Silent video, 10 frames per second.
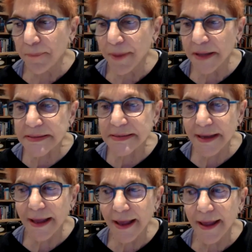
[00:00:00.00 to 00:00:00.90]
But
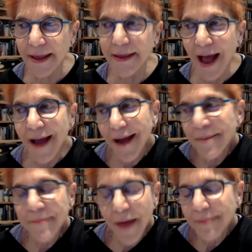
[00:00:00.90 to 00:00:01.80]

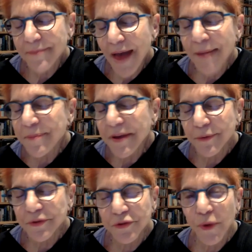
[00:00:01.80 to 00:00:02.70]
I'm happy
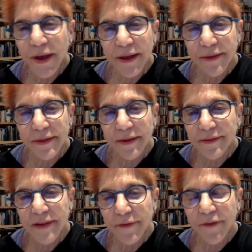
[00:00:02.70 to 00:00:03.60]
with the way things
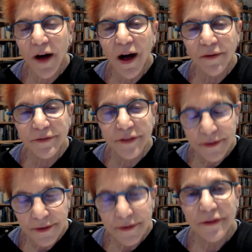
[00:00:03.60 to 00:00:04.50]
have evolved.
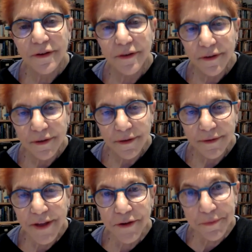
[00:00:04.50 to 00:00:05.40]

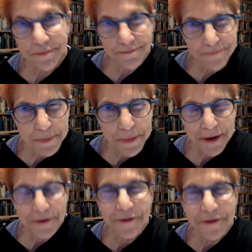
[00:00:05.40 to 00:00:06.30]
They could be
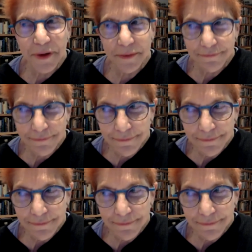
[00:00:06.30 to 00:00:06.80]
better, but.